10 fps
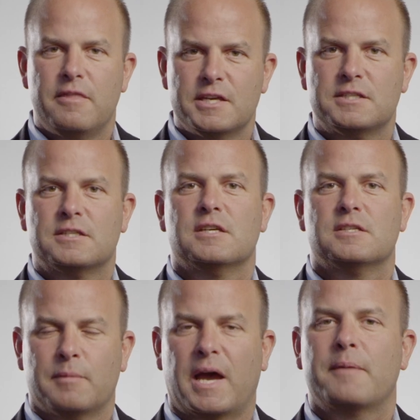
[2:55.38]
This
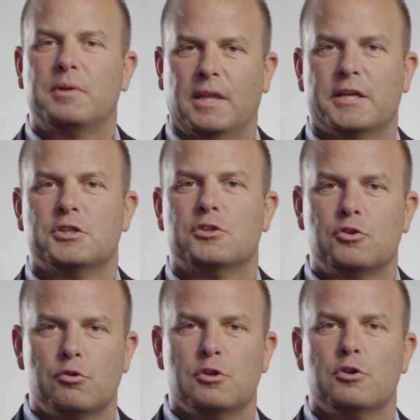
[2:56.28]
is my pledge
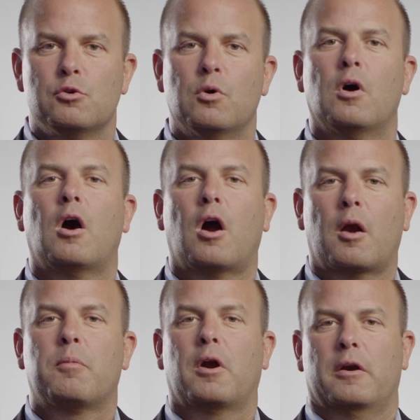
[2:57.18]
to you, our
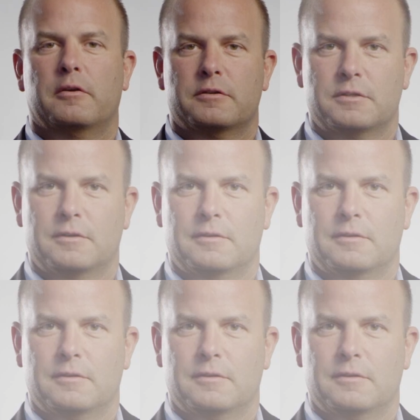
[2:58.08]
partners.